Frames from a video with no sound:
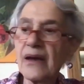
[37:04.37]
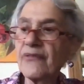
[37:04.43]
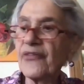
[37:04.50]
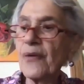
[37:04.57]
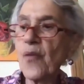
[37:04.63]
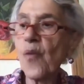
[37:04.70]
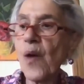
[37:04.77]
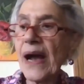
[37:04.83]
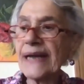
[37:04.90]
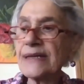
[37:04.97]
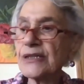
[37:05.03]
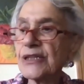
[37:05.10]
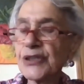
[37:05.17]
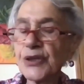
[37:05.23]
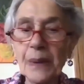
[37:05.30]
from
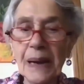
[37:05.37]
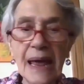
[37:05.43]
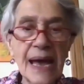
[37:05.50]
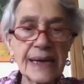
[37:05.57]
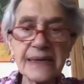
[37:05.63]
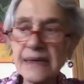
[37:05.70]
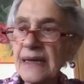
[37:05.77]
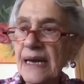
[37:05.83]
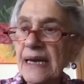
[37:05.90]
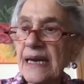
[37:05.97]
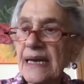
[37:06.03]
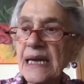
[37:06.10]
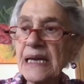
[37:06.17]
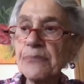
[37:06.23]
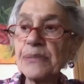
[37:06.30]
white to black and
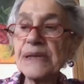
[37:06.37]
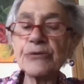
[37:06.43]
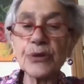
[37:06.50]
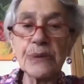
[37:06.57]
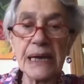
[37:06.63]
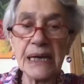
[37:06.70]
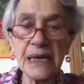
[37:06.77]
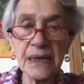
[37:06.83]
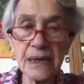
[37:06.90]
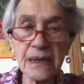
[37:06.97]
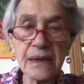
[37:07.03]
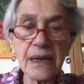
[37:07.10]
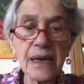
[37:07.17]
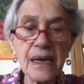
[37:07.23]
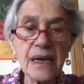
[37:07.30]
in between,
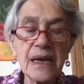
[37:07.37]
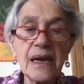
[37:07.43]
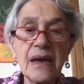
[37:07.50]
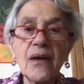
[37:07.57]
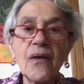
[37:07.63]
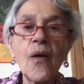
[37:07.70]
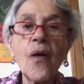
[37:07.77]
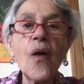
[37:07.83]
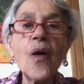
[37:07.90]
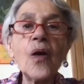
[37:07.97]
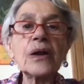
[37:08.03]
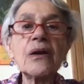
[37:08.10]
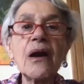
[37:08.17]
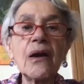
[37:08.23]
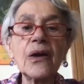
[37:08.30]

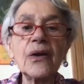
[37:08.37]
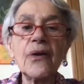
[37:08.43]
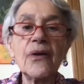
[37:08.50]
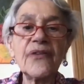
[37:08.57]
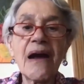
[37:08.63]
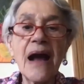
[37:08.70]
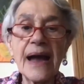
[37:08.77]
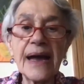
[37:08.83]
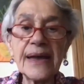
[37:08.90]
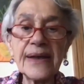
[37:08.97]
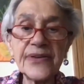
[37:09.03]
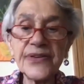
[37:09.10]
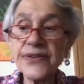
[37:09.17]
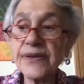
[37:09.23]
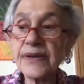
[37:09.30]
all color of
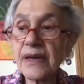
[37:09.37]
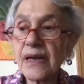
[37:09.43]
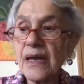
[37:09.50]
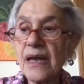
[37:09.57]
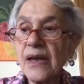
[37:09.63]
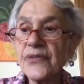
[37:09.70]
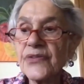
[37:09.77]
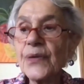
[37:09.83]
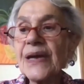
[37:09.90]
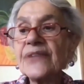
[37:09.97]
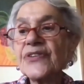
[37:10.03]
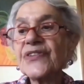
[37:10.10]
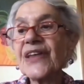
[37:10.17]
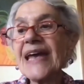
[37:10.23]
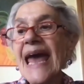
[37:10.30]
eyes. So
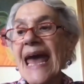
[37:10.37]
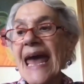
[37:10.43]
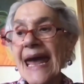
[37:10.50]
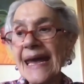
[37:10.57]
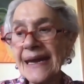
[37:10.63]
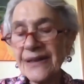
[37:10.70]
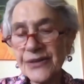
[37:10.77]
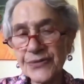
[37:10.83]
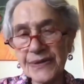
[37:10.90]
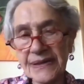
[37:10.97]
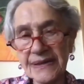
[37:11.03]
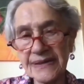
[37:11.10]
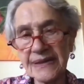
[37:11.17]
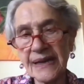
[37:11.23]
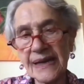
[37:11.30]
it's the
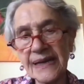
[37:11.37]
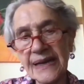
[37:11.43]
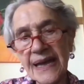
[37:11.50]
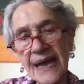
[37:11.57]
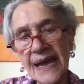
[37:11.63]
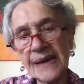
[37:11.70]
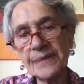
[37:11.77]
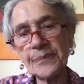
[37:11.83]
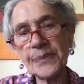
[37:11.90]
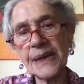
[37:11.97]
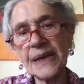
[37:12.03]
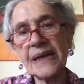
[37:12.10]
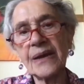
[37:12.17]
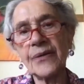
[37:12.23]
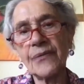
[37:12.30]
hatred that can
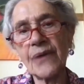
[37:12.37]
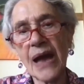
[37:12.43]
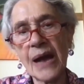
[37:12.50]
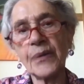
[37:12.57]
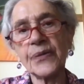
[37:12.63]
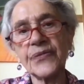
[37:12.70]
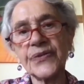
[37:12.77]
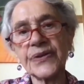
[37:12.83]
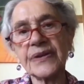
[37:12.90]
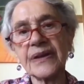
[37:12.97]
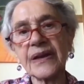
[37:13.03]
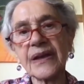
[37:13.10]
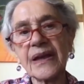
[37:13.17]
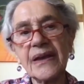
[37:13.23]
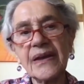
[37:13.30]
be aroused
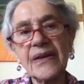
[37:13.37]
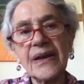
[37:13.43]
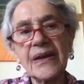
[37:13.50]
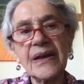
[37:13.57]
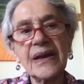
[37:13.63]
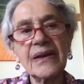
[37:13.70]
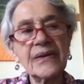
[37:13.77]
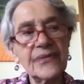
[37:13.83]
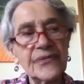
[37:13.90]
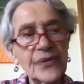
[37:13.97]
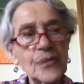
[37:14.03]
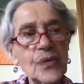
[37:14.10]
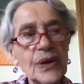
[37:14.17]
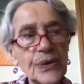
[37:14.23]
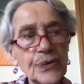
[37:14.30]

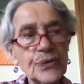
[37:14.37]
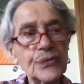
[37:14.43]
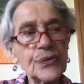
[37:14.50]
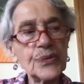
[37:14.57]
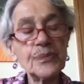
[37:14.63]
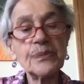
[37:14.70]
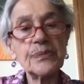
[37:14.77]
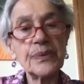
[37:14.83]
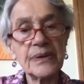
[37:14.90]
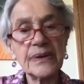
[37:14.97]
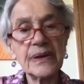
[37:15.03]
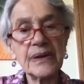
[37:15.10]
from one group